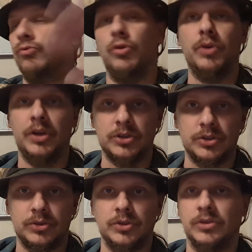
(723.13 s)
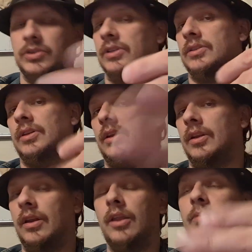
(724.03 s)
2 additional uses, and then
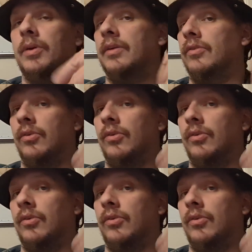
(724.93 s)
another one give